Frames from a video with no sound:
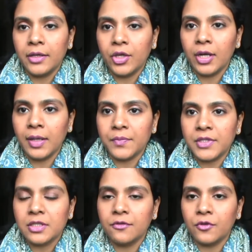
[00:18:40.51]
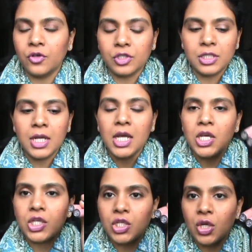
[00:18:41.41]
your lips of course
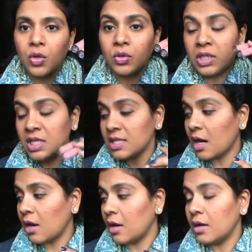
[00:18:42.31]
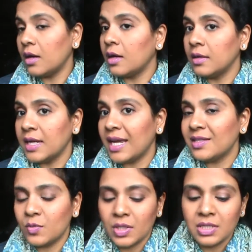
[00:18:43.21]
so these are uh,
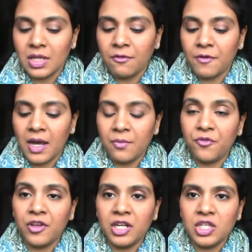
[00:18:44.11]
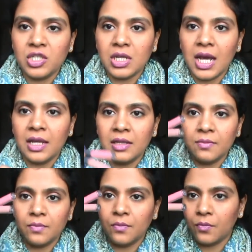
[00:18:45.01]
nice ones if I'm finished I
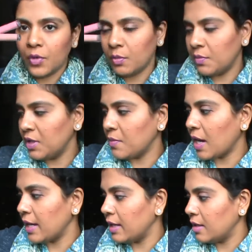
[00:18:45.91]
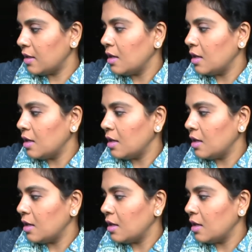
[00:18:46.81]
probably buy